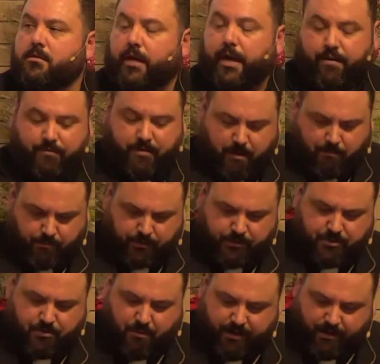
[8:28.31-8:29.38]
You have
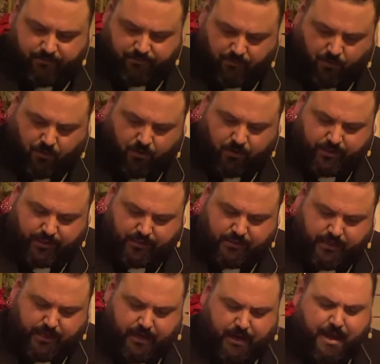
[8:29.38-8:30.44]
Numbers 24 that
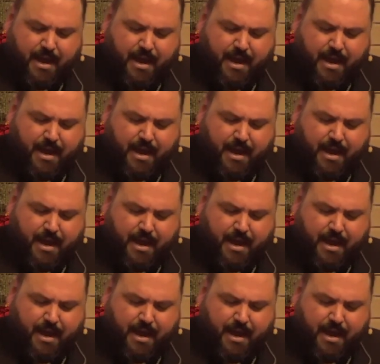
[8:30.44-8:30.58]
said,